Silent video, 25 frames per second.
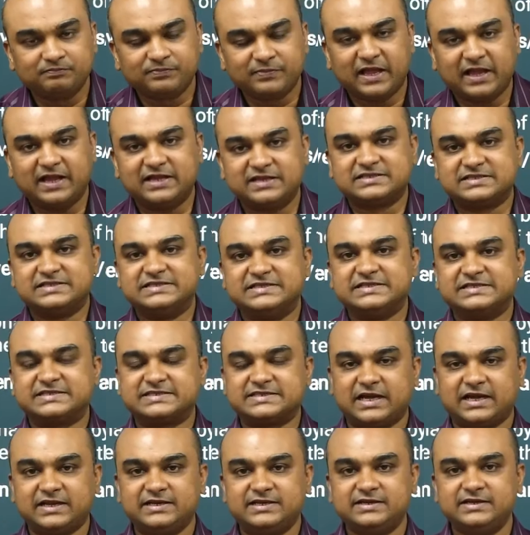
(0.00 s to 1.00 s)
has
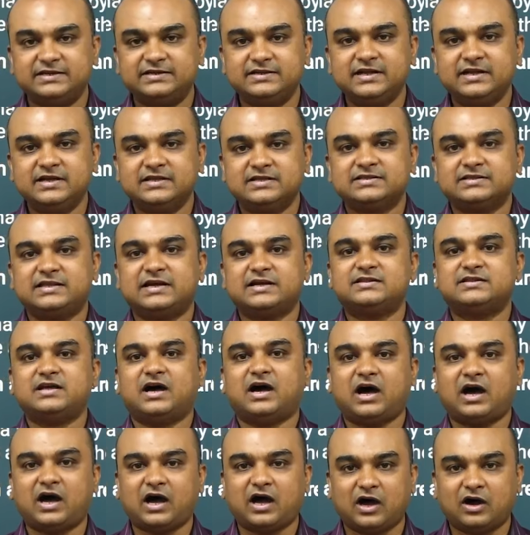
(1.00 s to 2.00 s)
decided that
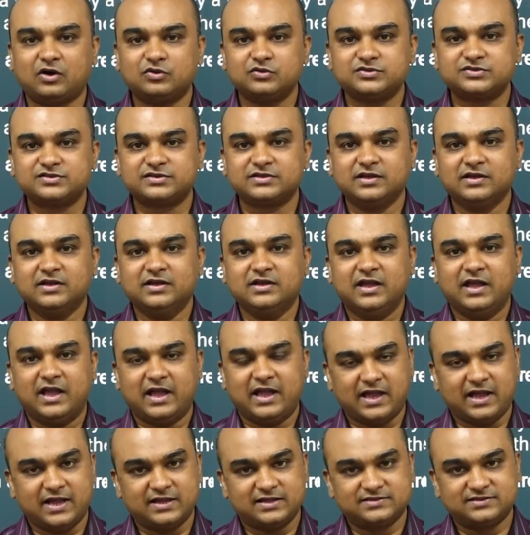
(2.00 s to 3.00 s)
the house
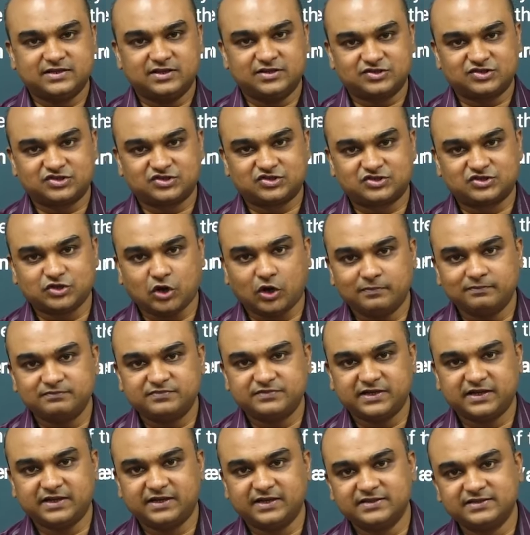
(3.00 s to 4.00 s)
has
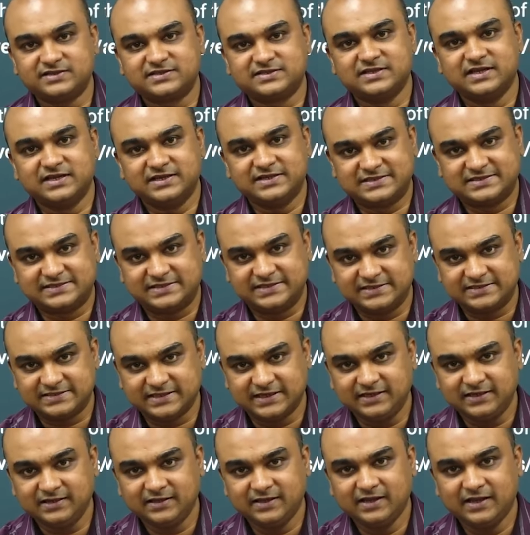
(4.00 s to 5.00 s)
stopped its
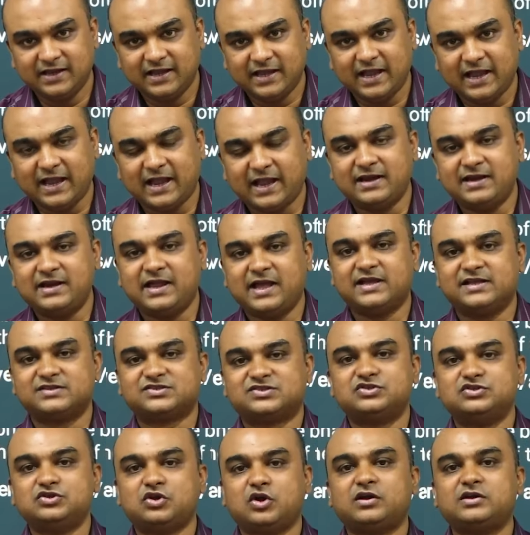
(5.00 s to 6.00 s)
sitting and
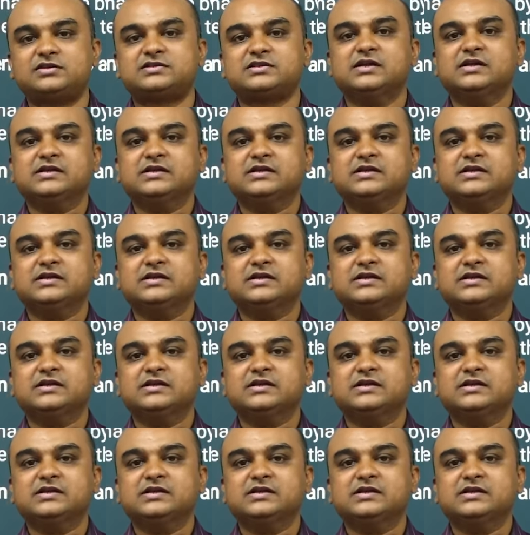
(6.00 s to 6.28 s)
has not